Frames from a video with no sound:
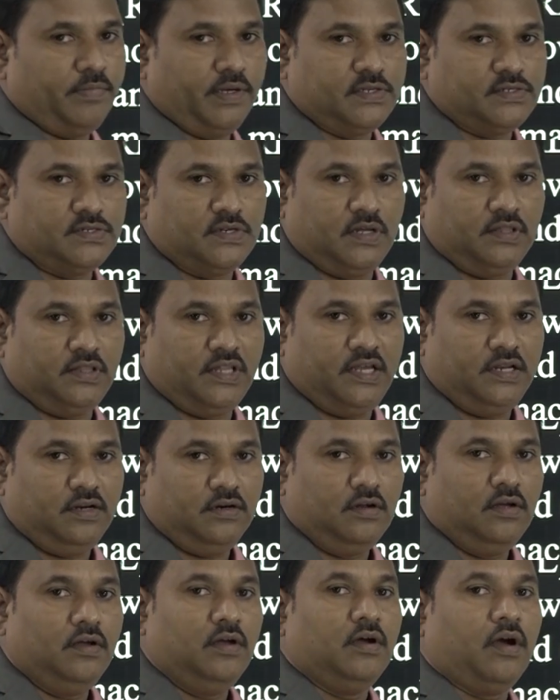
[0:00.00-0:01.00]
based on
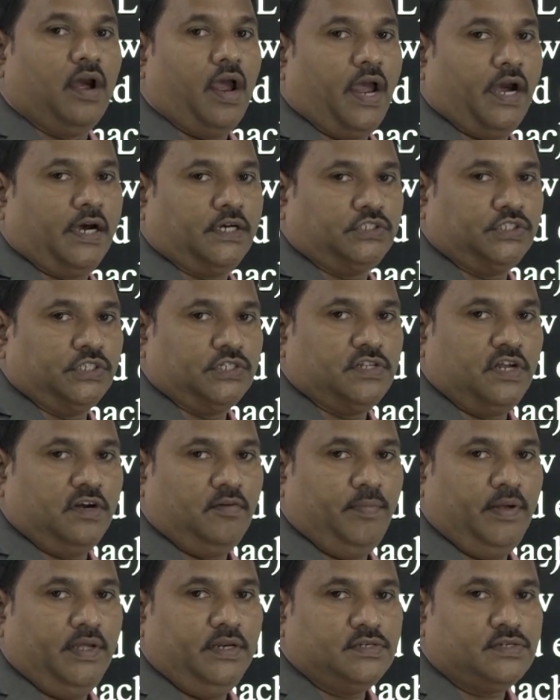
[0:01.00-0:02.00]
their actions.
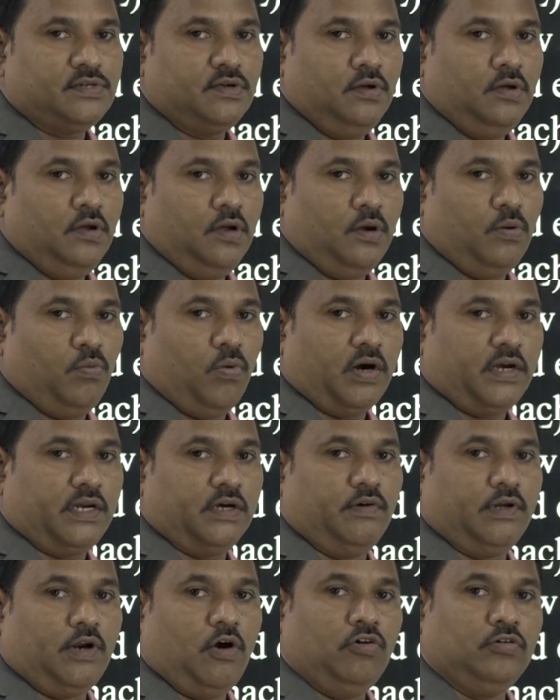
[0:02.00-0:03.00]
That means
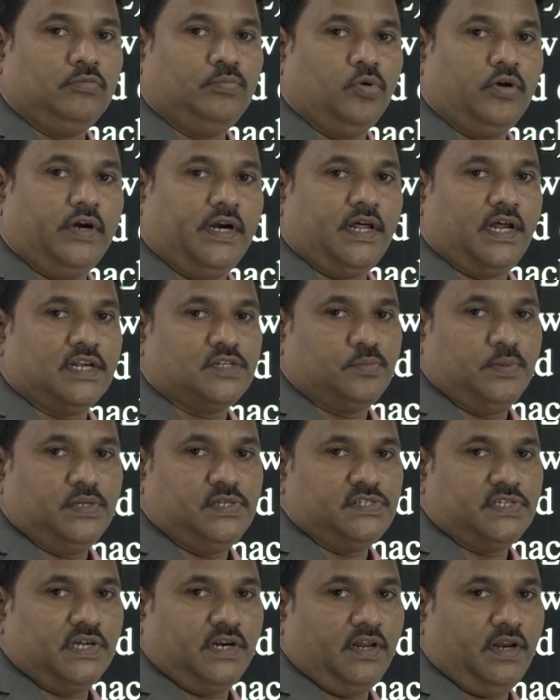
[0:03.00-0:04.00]
whatever output it has
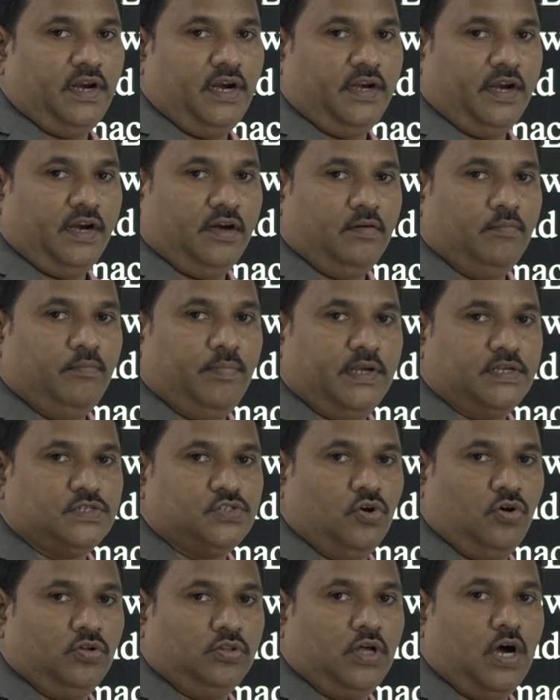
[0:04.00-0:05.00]
been generated
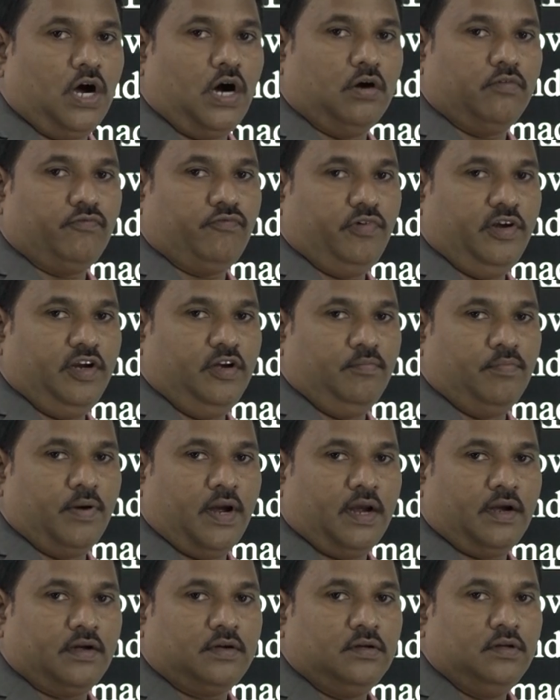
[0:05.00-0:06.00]
based on the
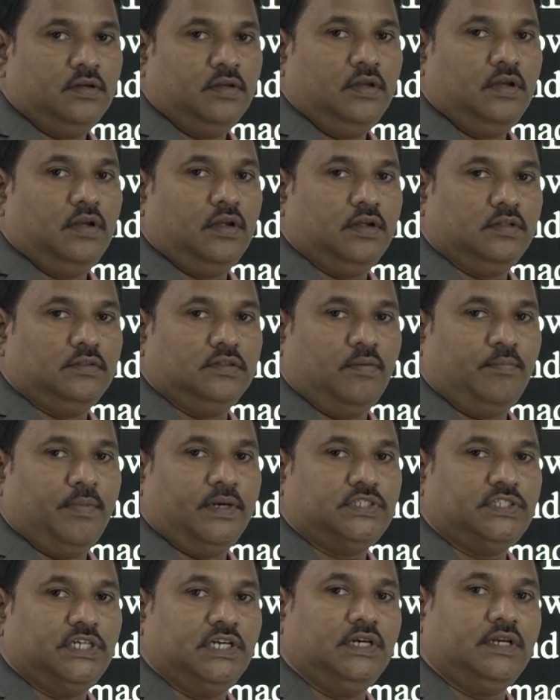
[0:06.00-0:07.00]
feedback, the
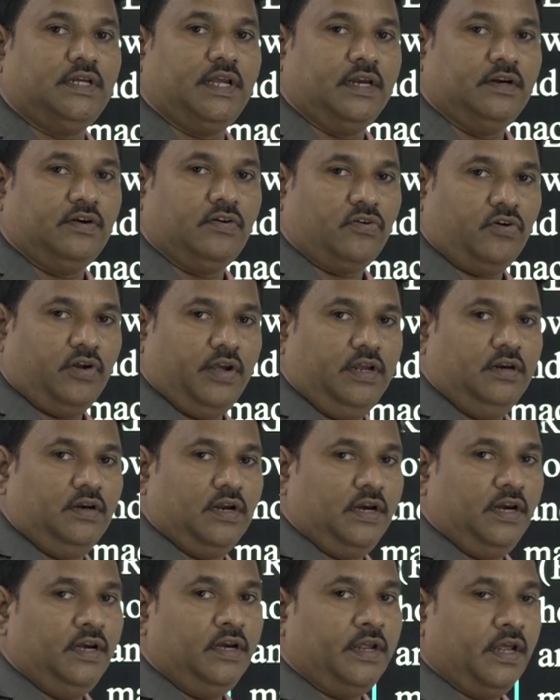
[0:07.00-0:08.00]
machine can train
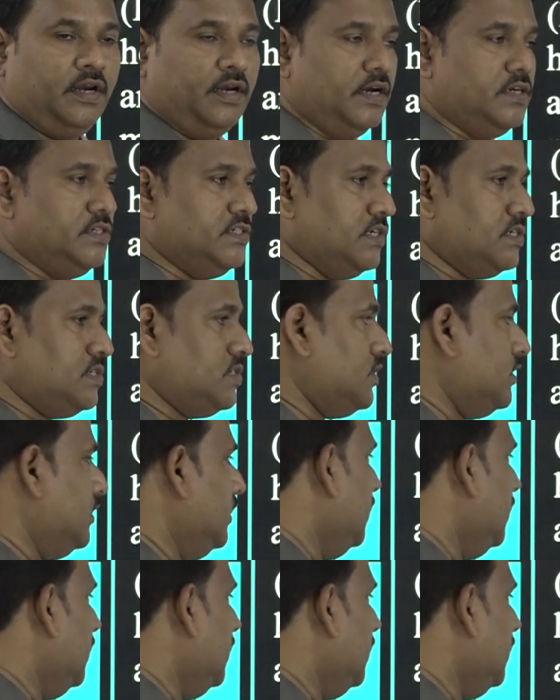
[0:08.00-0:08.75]
and it can adjust